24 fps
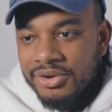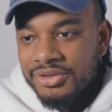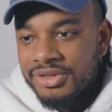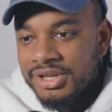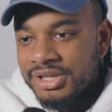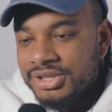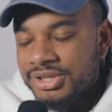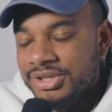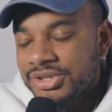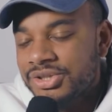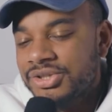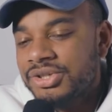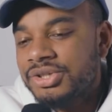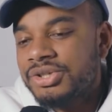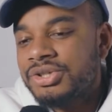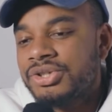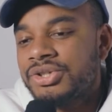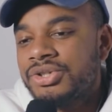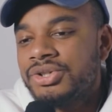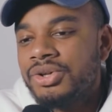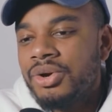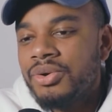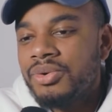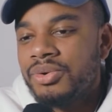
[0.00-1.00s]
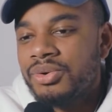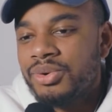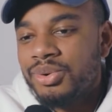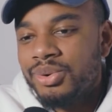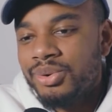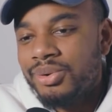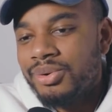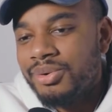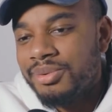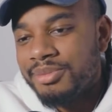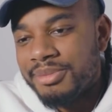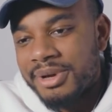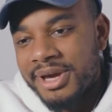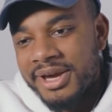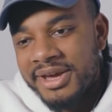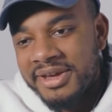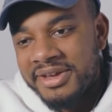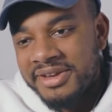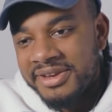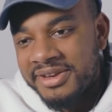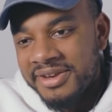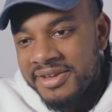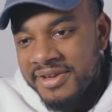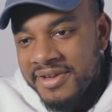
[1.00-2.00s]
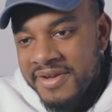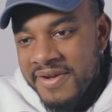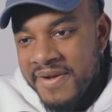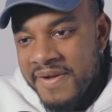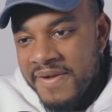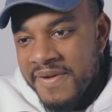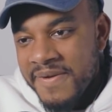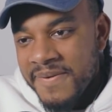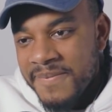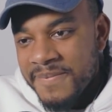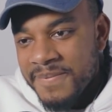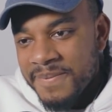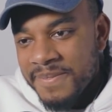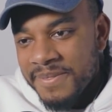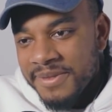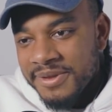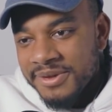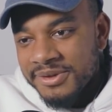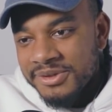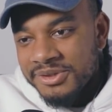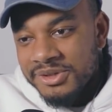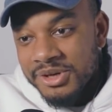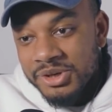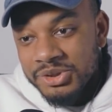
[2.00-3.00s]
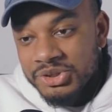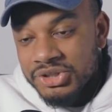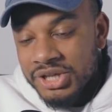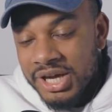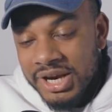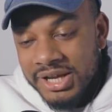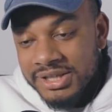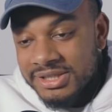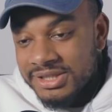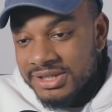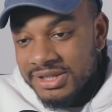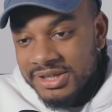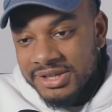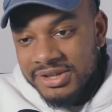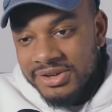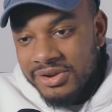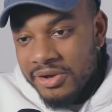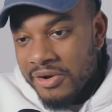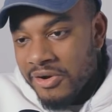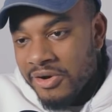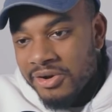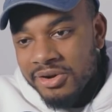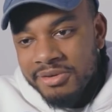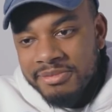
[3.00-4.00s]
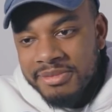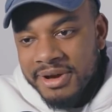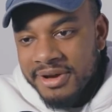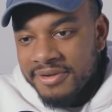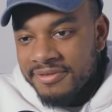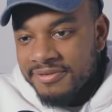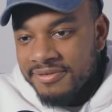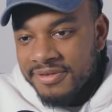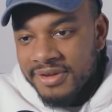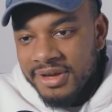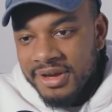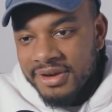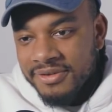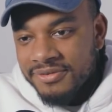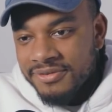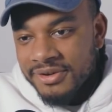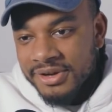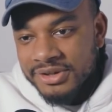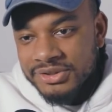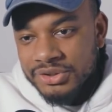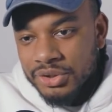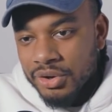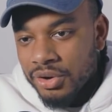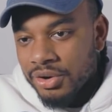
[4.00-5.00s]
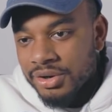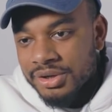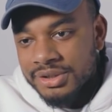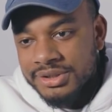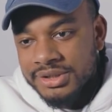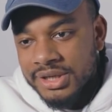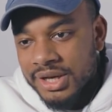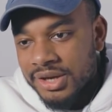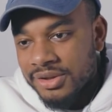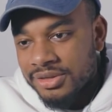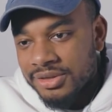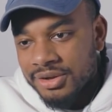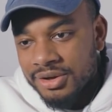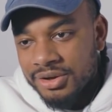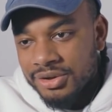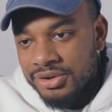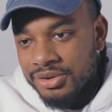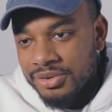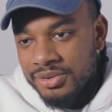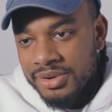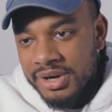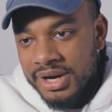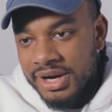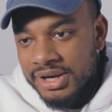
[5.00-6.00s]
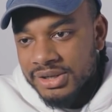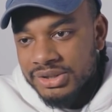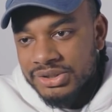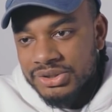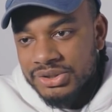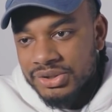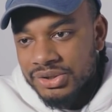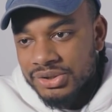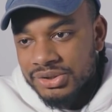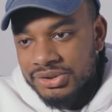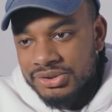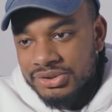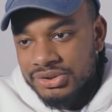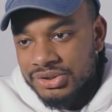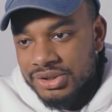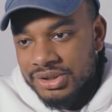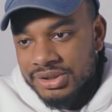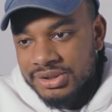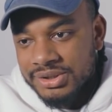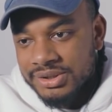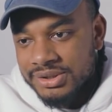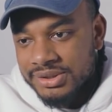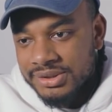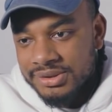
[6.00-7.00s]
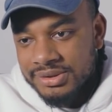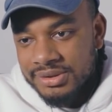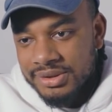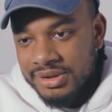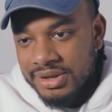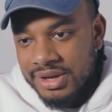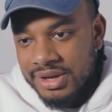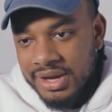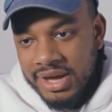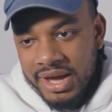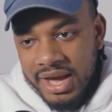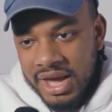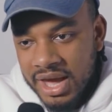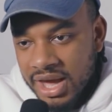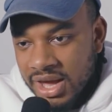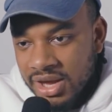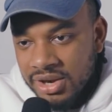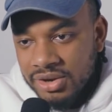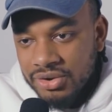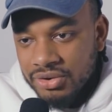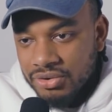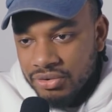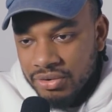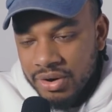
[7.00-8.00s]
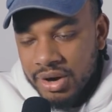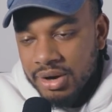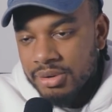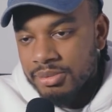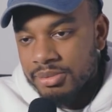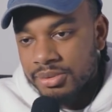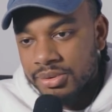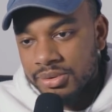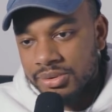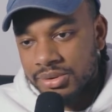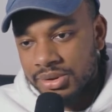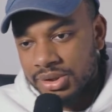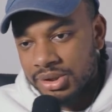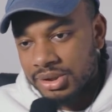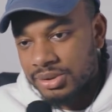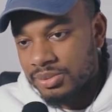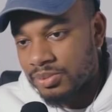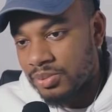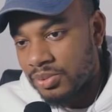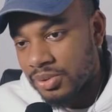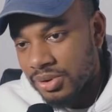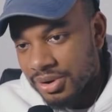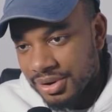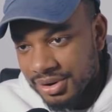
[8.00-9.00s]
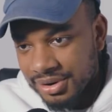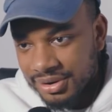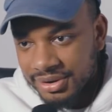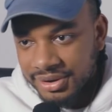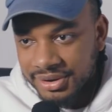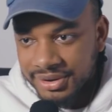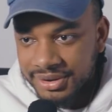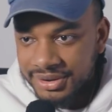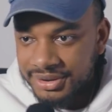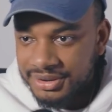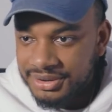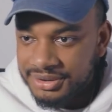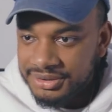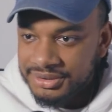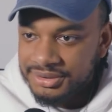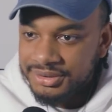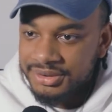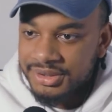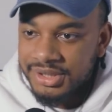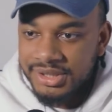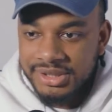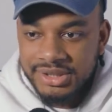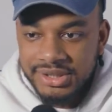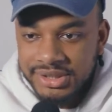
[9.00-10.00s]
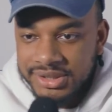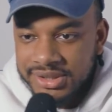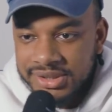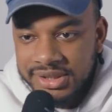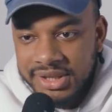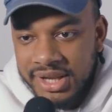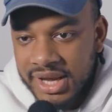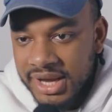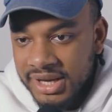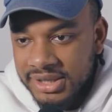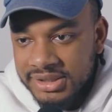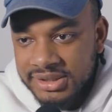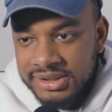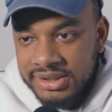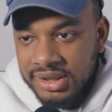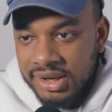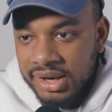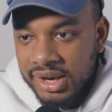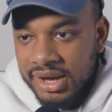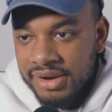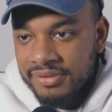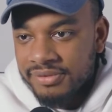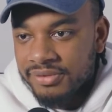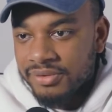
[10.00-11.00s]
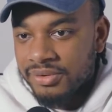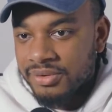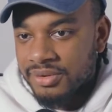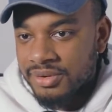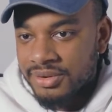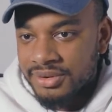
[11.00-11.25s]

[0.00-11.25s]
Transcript: This is just so cool, man. Yo, shout out to all of my VFX artists out there. You guys are just incredible. Good work. This is next level.